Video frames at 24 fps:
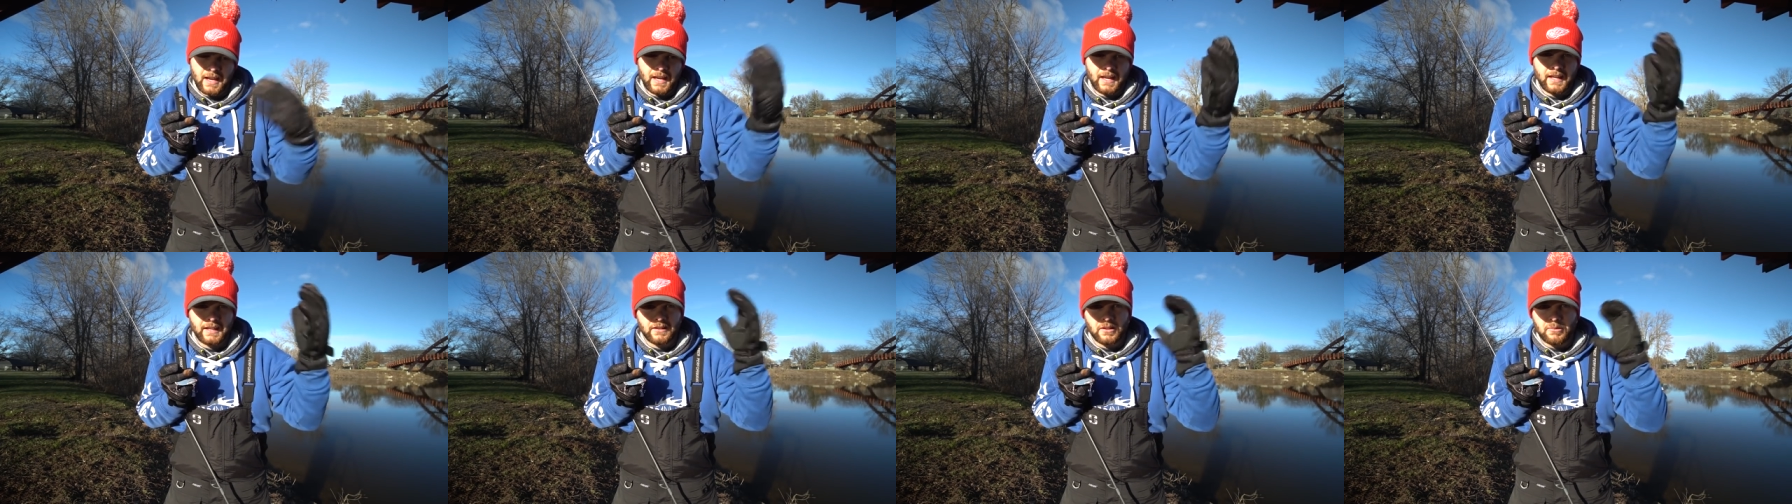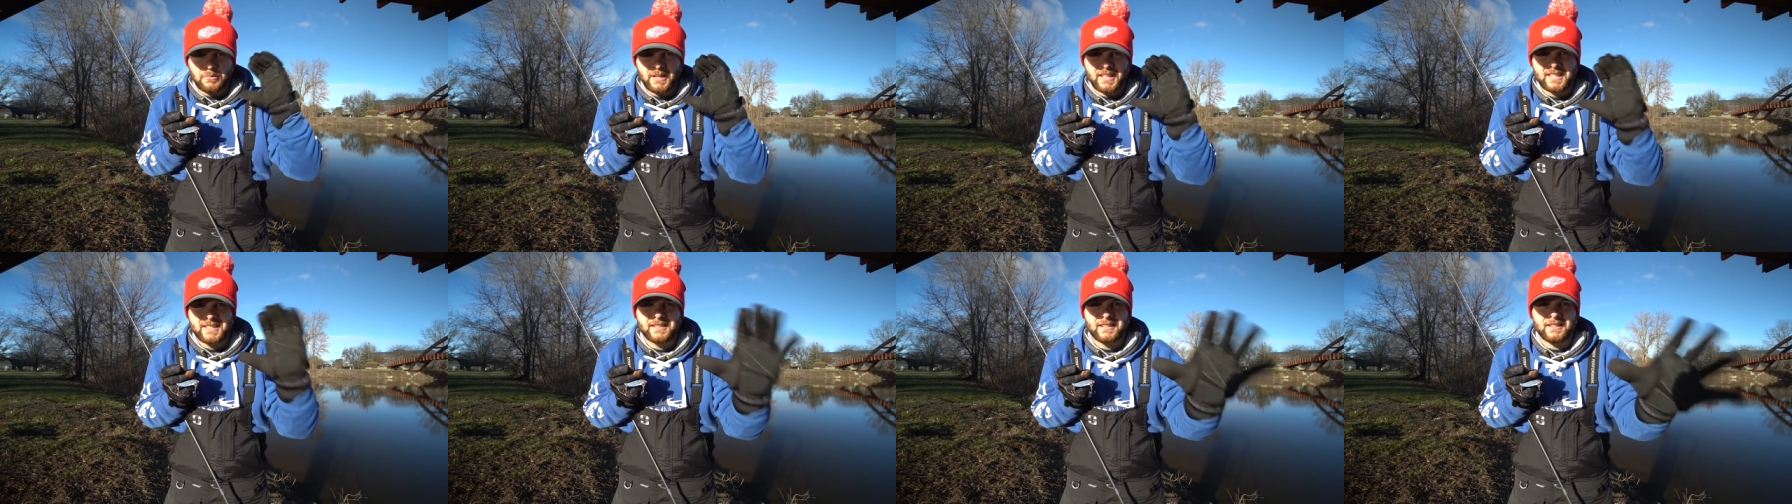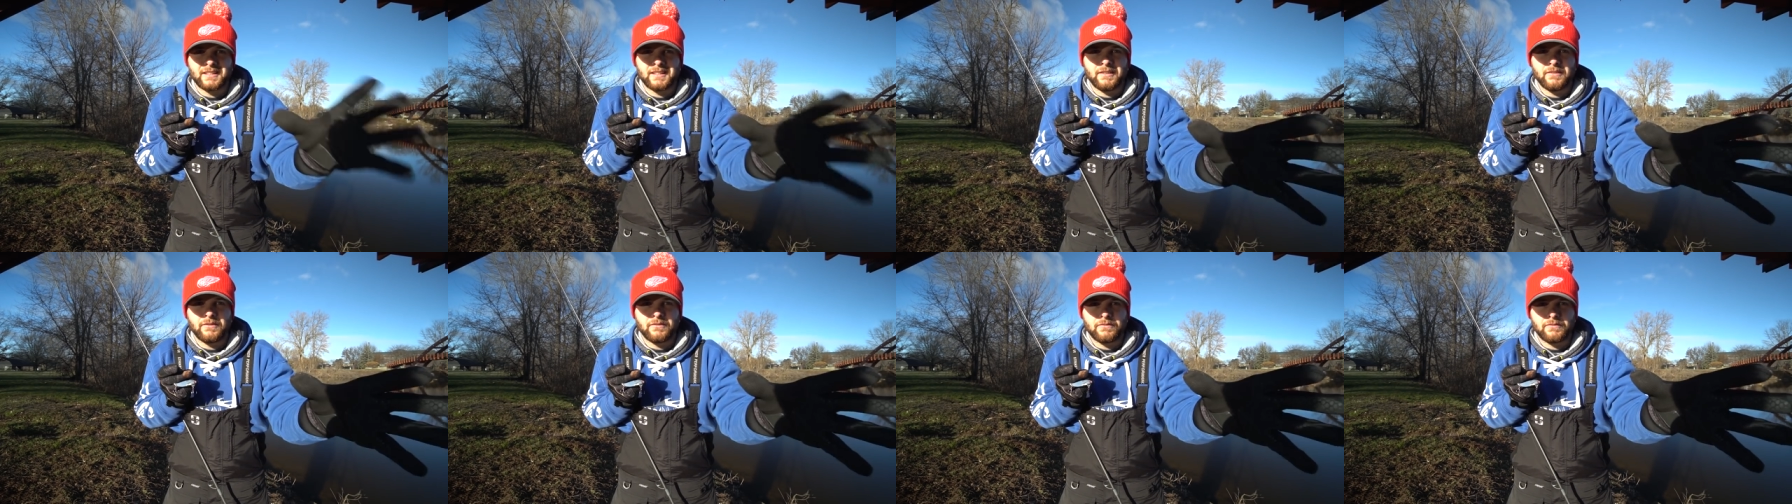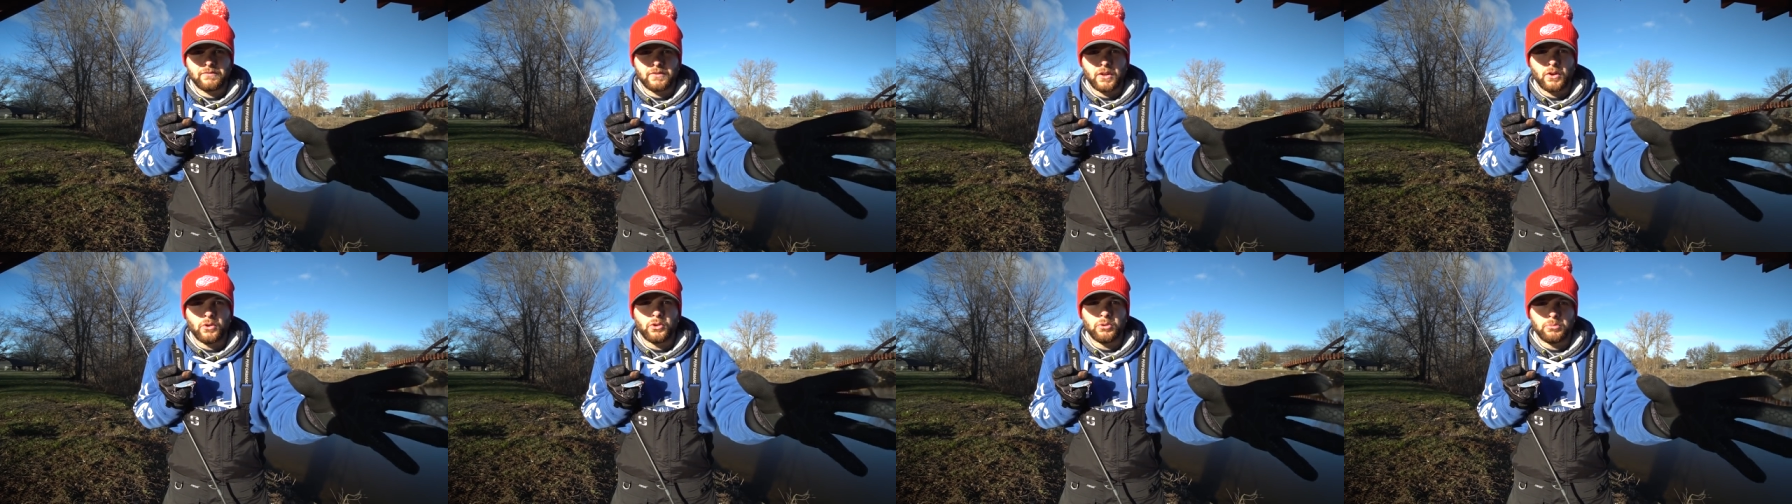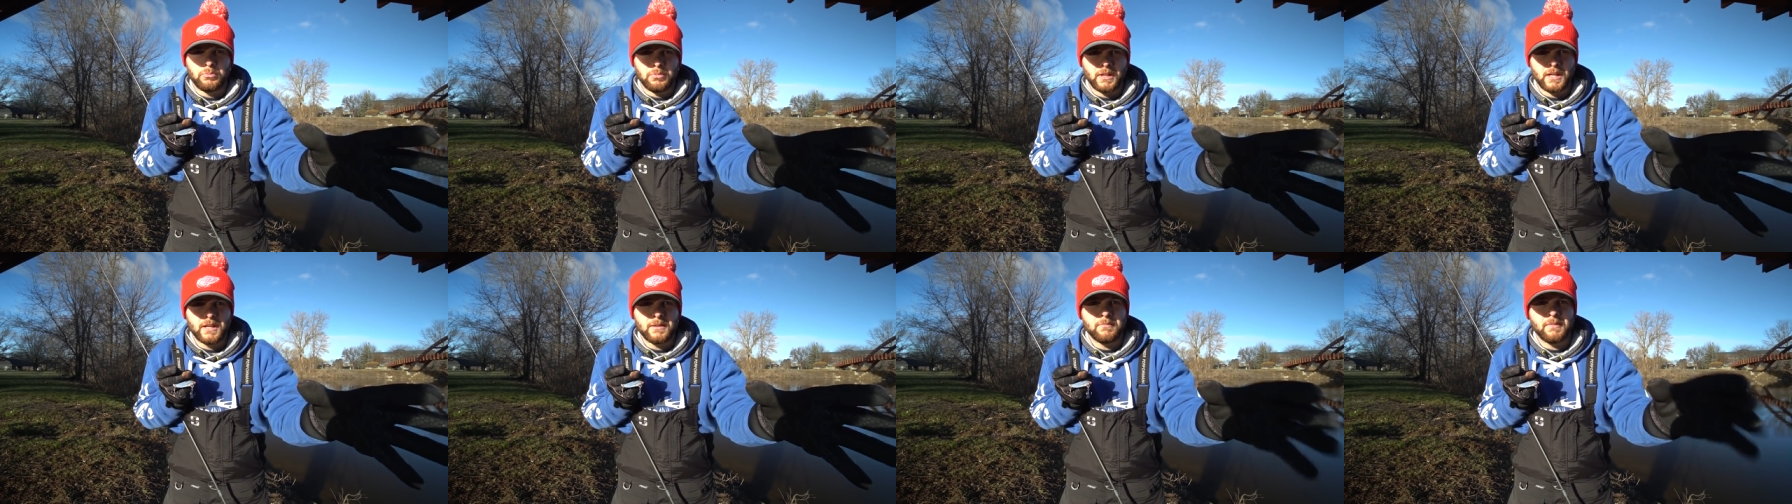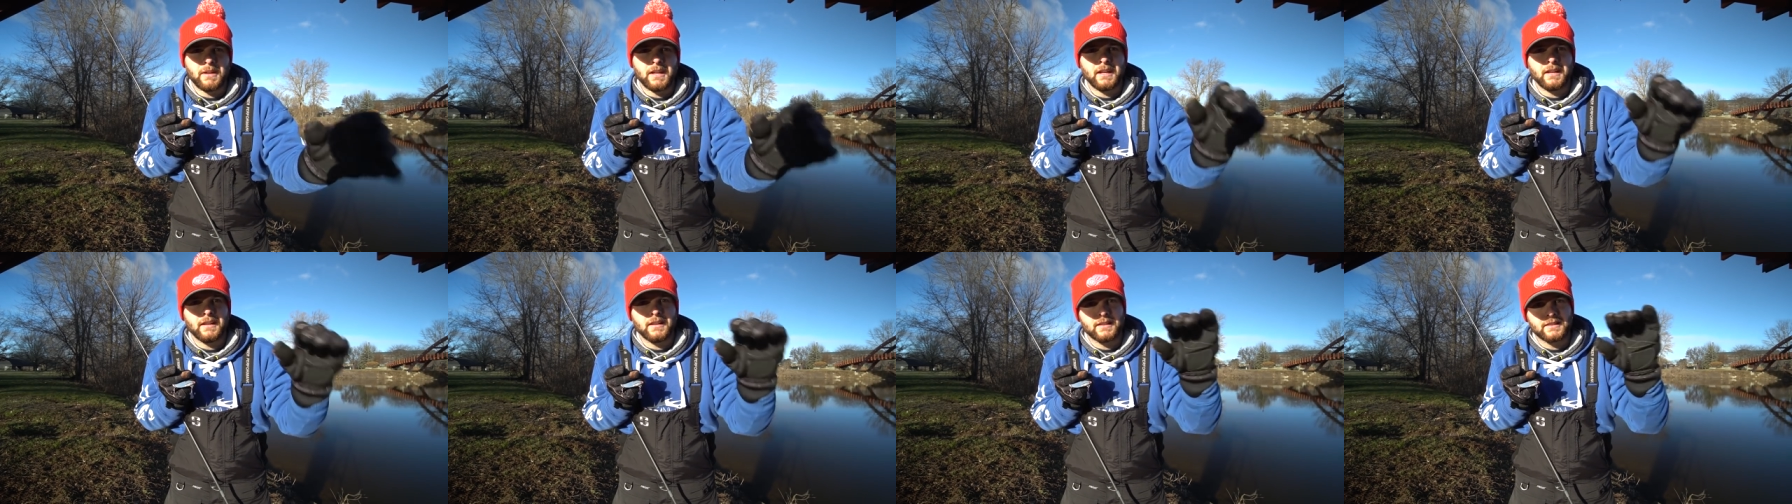and they'll basically float a blade
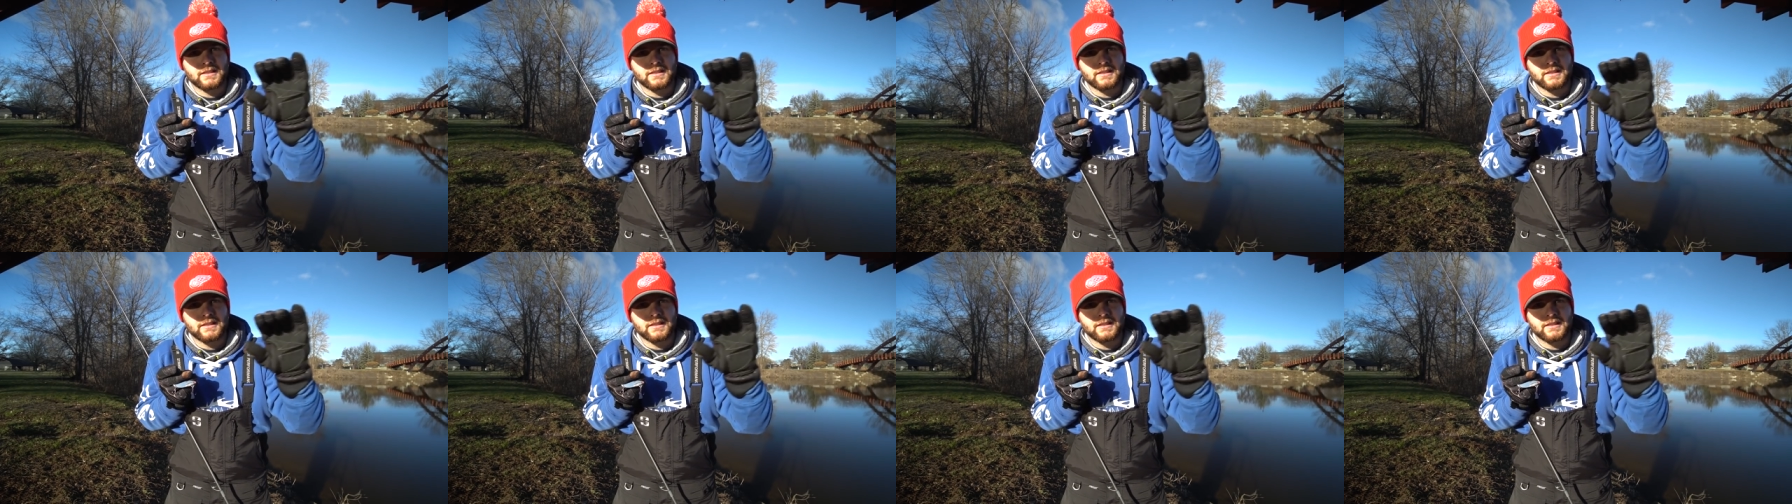bait.